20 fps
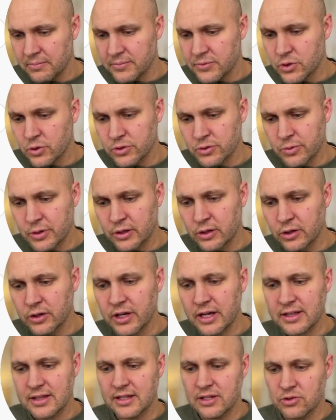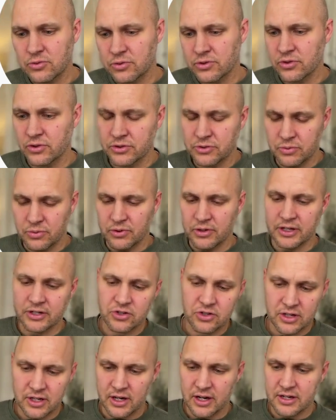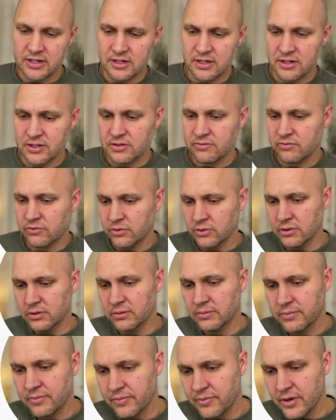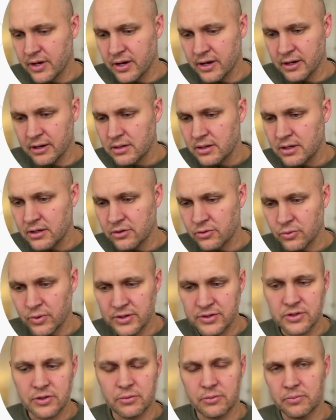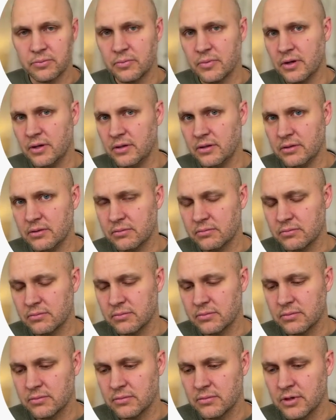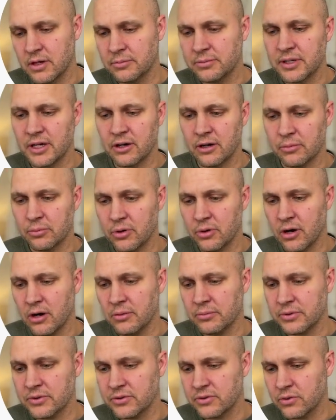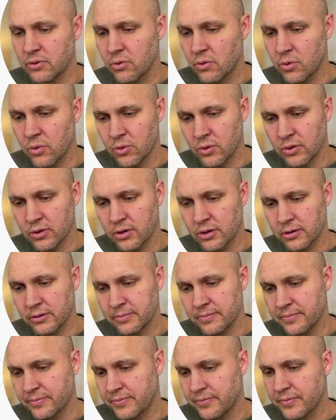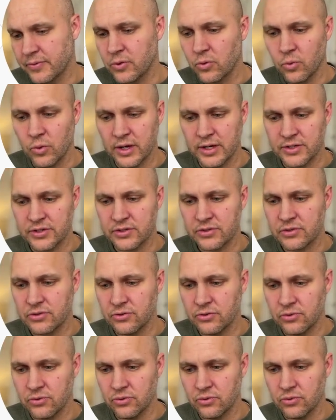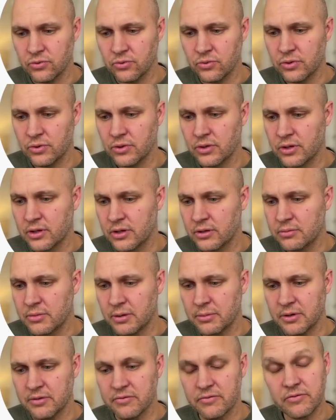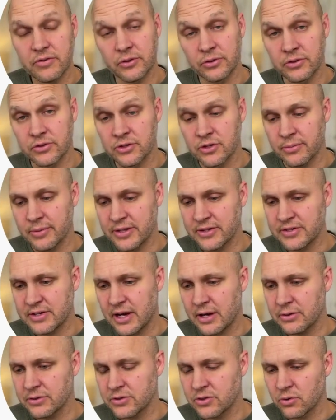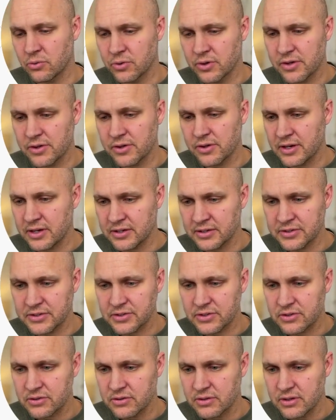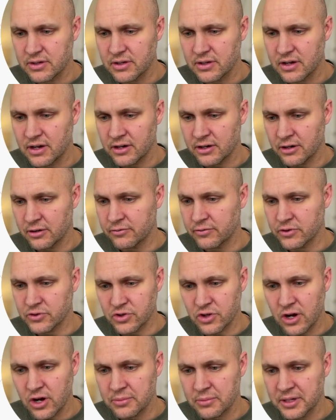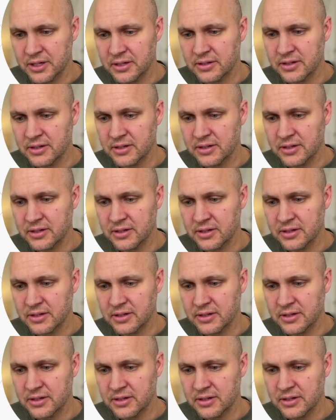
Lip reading: So as we look at these results, we'll actually get ideas for either ways to update our prompts or ways to maybe filter some of this out. So one of the things on our first comment,